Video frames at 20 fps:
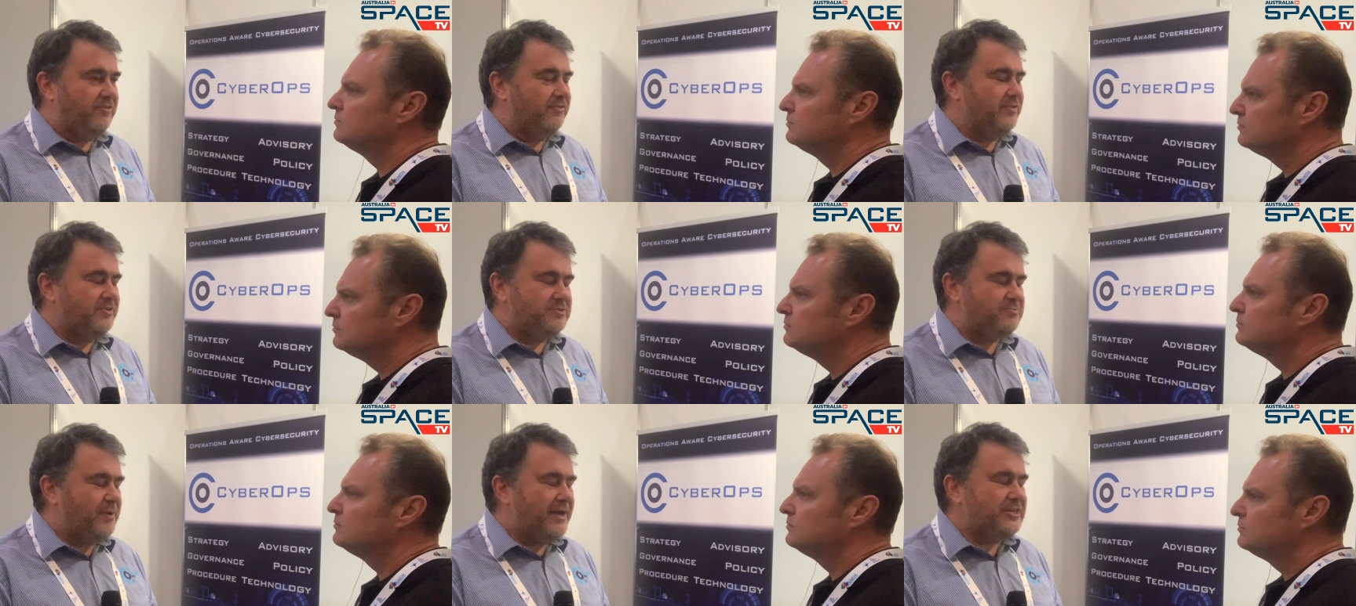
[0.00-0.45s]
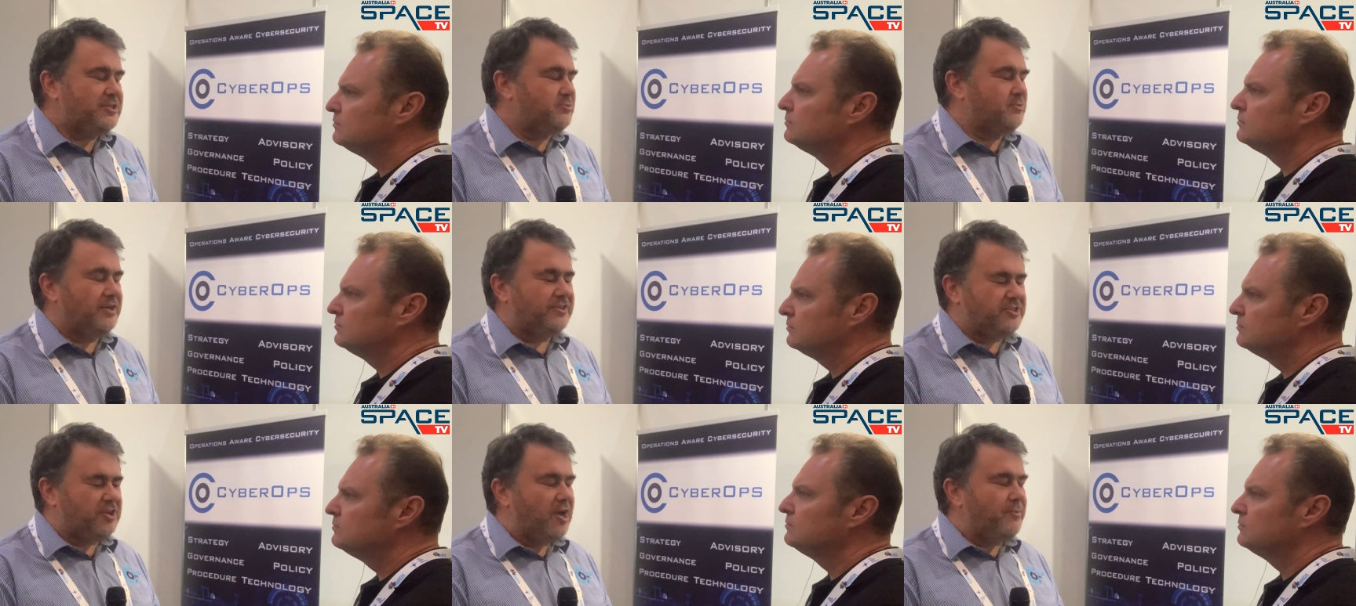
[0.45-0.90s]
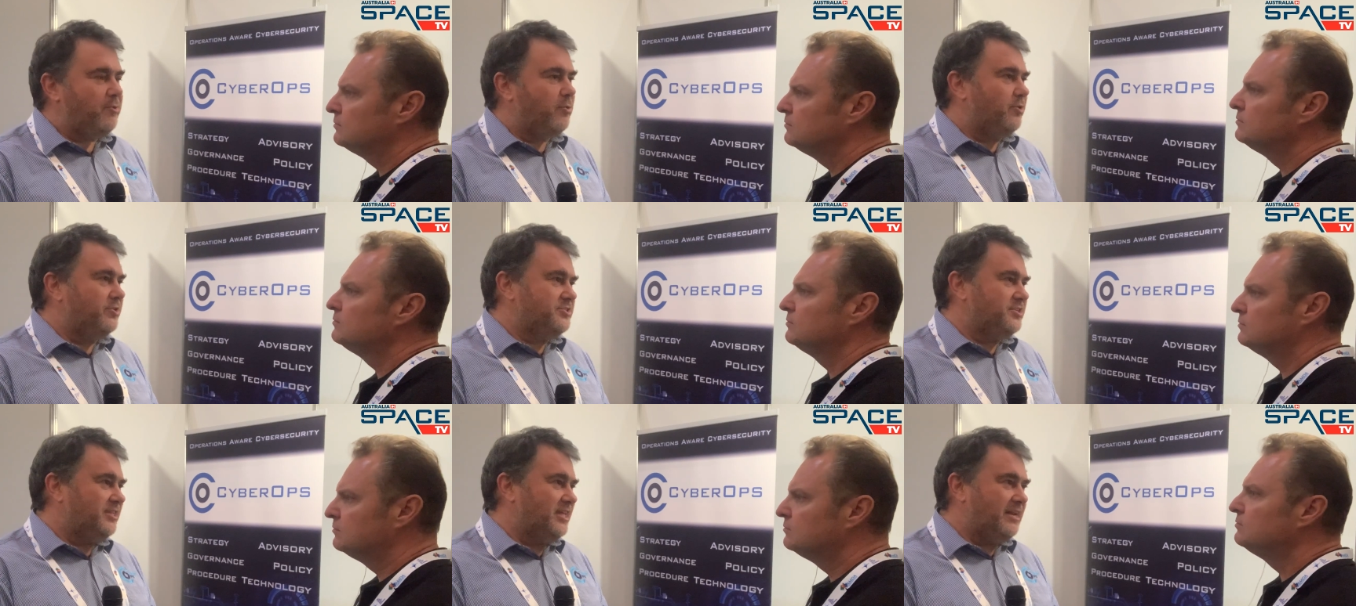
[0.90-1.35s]
Speaker 1: Space uh, cyber
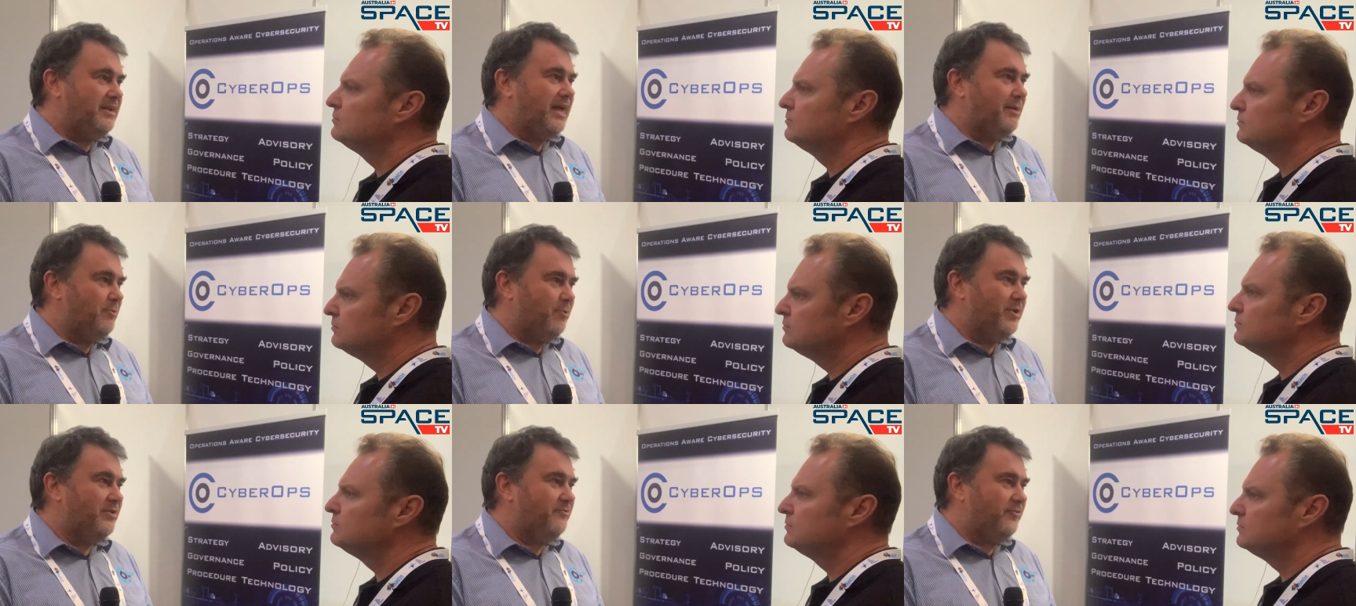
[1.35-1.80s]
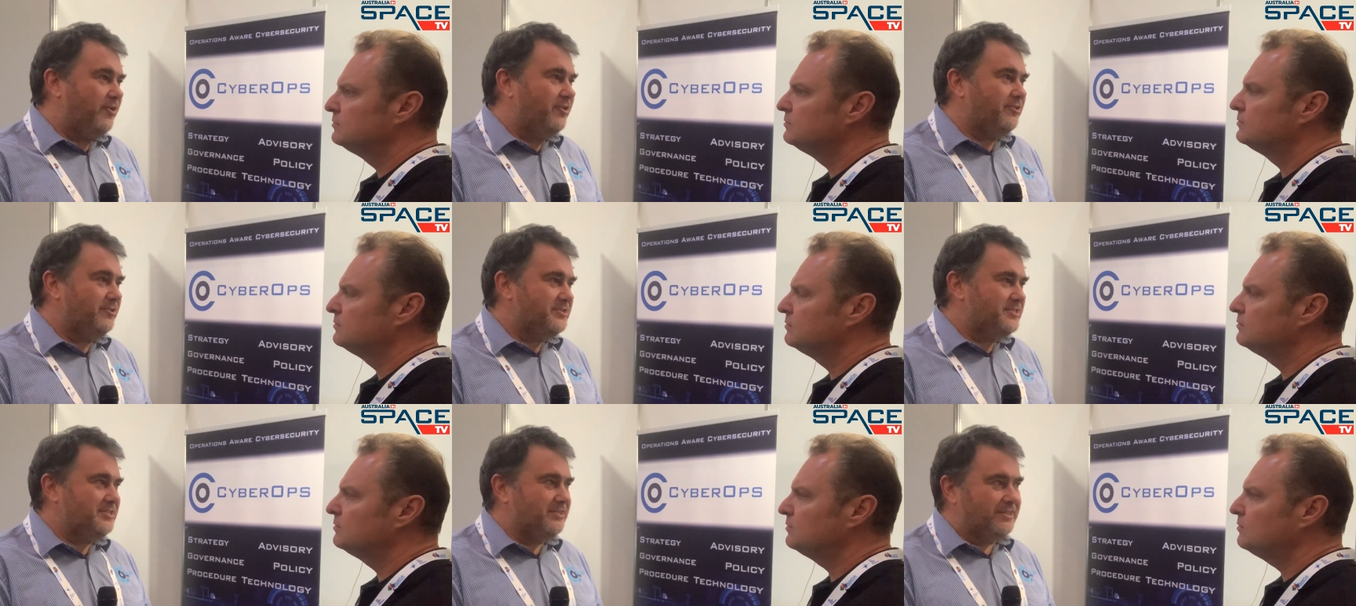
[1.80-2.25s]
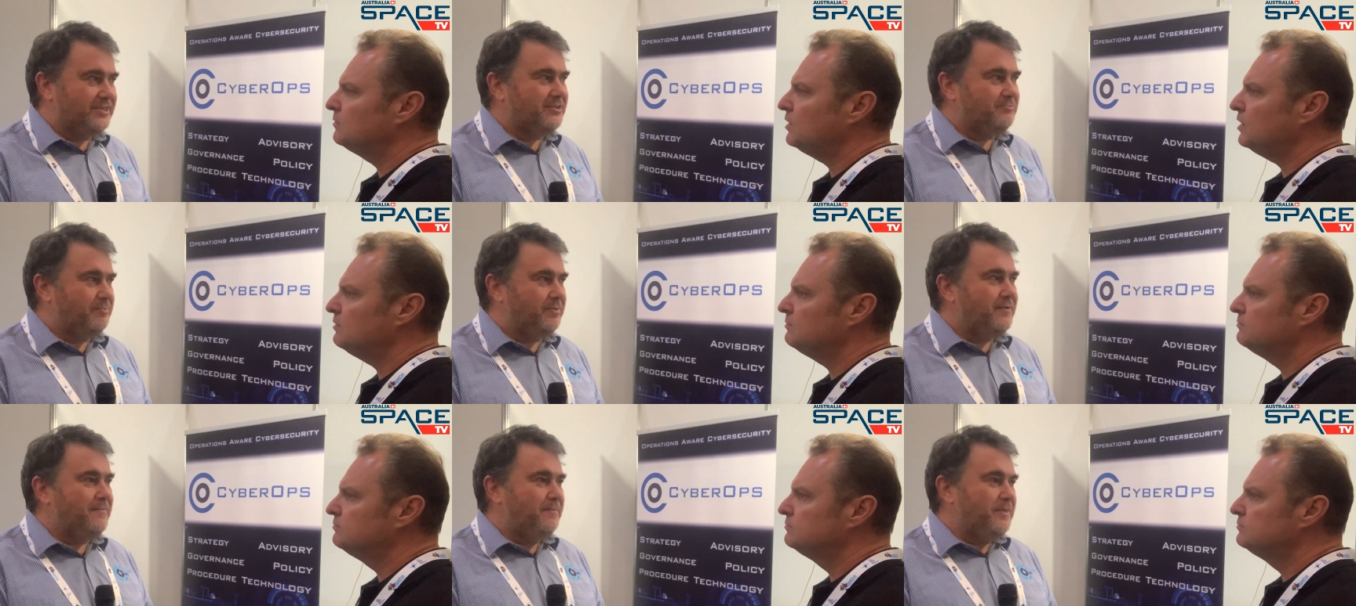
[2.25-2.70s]
wasn't their number one focus in yep.